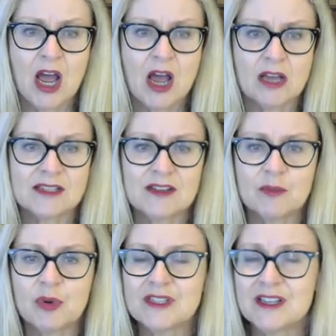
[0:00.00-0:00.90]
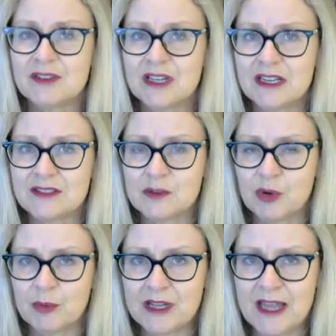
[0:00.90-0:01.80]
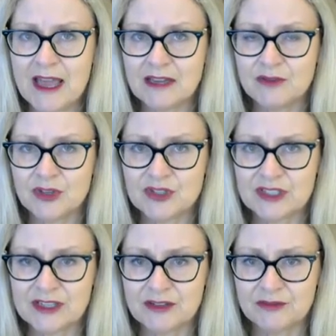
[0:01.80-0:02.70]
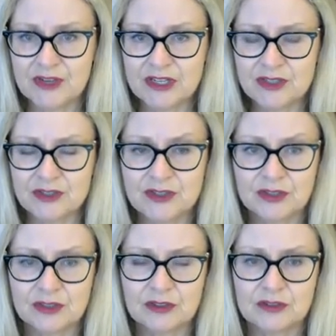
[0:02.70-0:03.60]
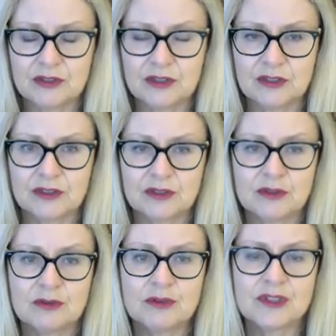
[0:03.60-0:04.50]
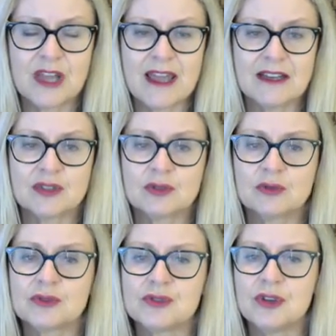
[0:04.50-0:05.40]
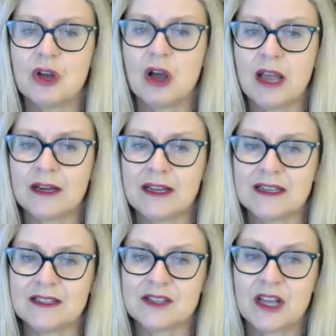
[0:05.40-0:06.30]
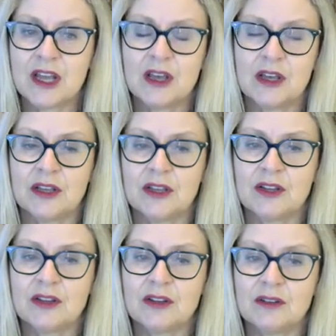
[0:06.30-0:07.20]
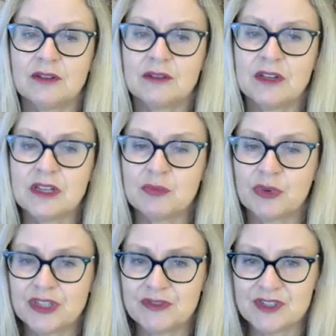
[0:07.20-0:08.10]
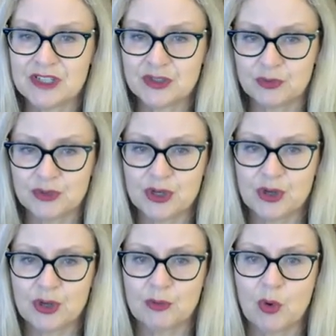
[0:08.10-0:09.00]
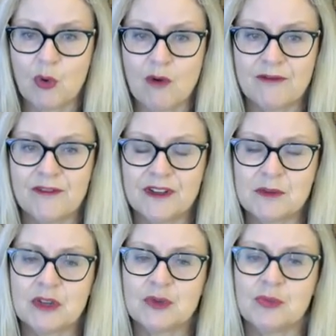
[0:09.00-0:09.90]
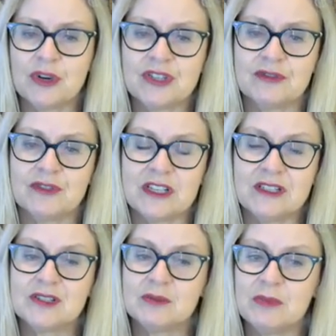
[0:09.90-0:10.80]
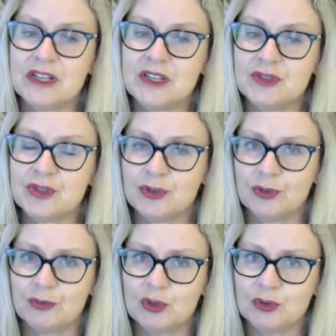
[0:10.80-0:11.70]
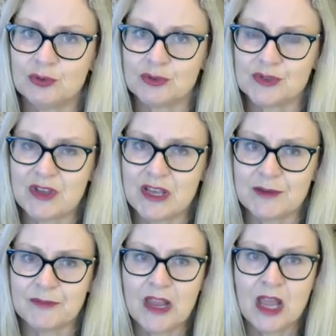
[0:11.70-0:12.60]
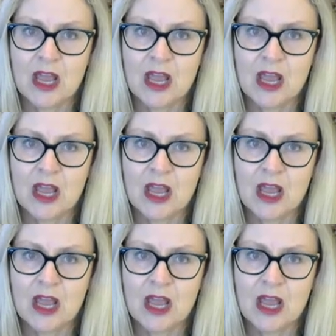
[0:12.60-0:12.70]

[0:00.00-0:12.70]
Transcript: Uh, 7.7 is the property adversely affected uh, clause and clause 9 is uh, the breach of essential term or fundamental breach of intermediate term clause there.